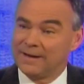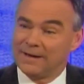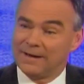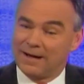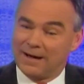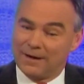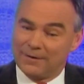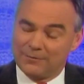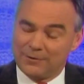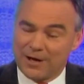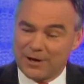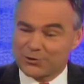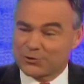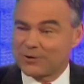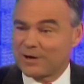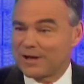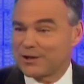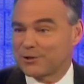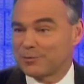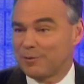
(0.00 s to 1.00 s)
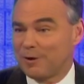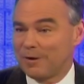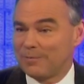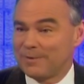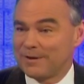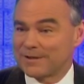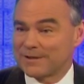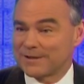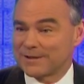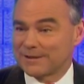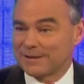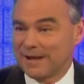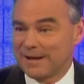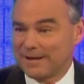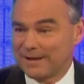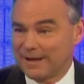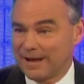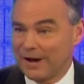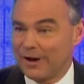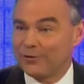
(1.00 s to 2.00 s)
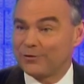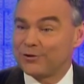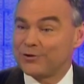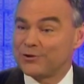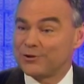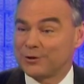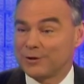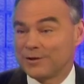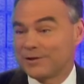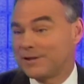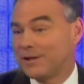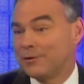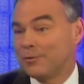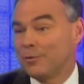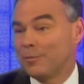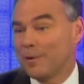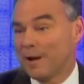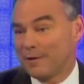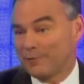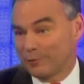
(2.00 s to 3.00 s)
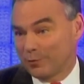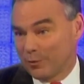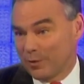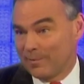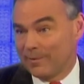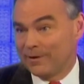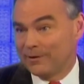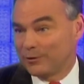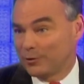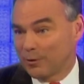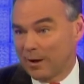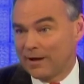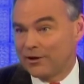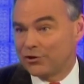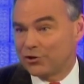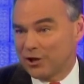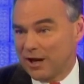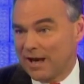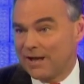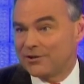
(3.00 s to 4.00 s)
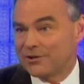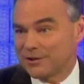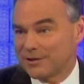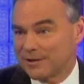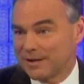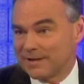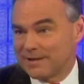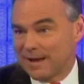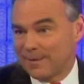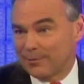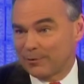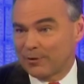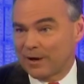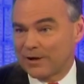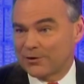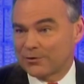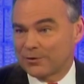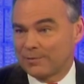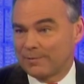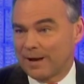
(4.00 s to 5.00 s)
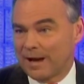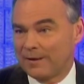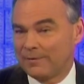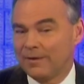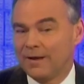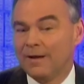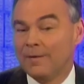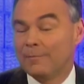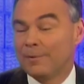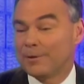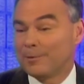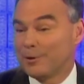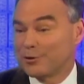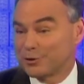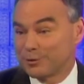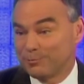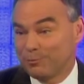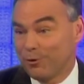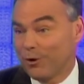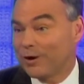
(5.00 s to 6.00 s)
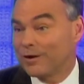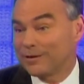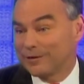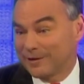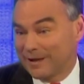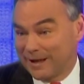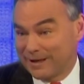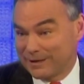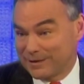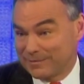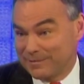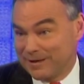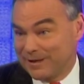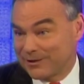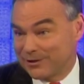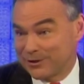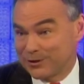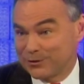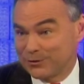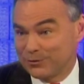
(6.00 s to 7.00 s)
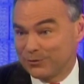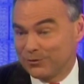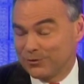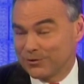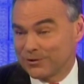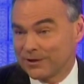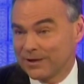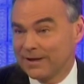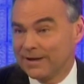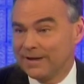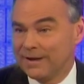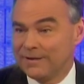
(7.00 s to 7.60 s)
Yesterday, small business lending, health insurance, equal pay for women, great changes that Democrats are about. But the most important thing to me is the tools.